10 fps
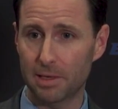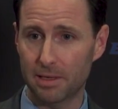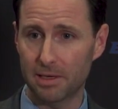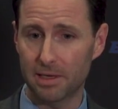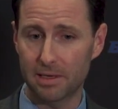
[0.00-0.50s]

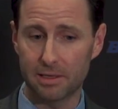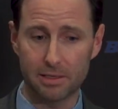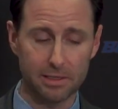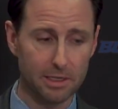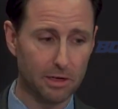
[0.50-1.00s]

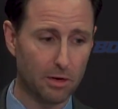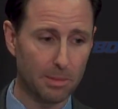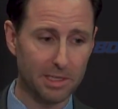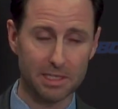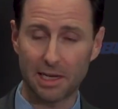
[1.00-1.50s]
And
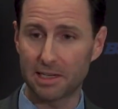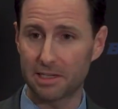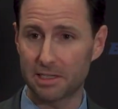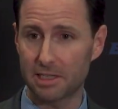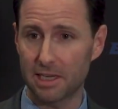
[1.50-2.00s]
I'm excited
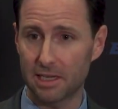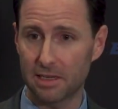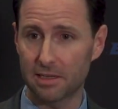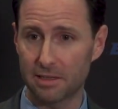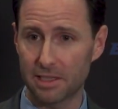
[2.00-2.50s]
to
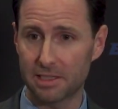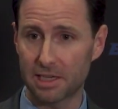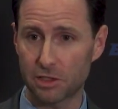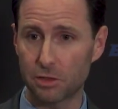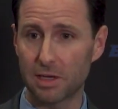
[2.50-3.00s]
see these
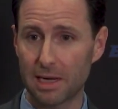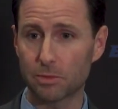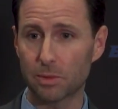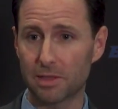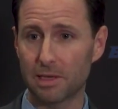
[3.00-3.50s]
next two
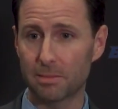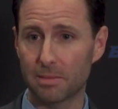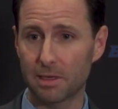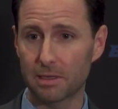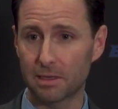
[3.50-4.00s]
games with
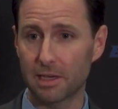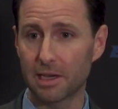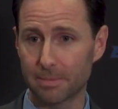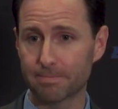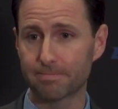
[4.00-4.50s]
him leading.